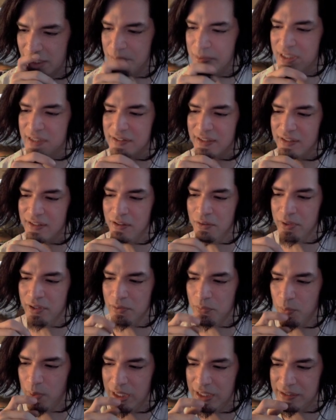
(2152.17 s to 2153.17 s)
because I don't want
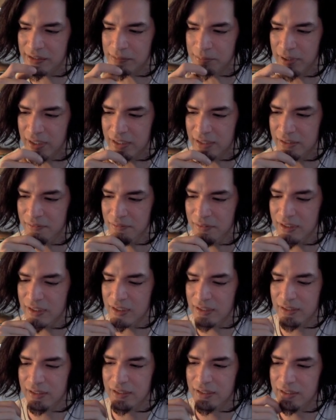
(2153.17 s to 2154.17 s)
to waste my
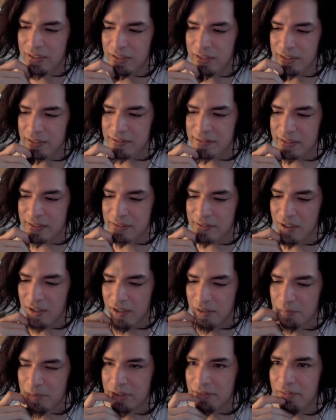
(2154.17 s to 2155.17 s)
St.
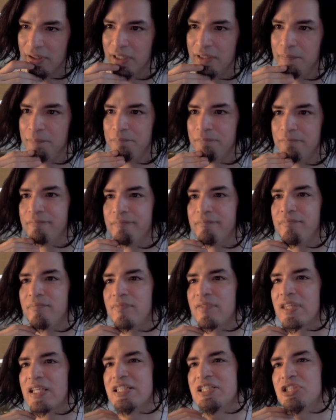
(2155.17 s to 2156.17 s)
Cartman, right?
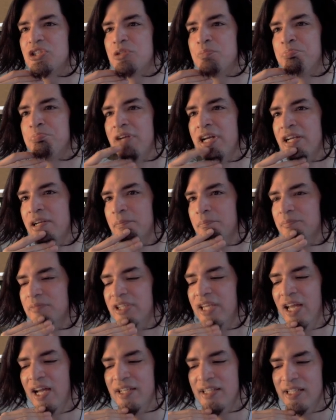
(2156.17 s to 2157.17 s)
Spread him.
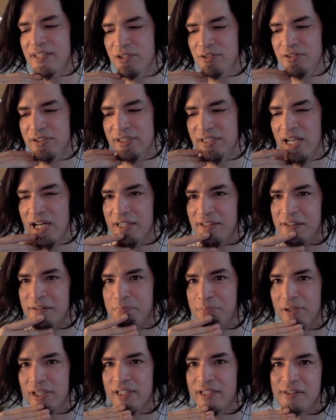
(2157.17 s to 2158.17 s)
Yeah, that dude did not
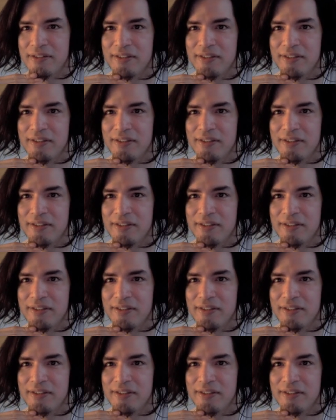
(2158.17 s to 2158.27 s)
spread his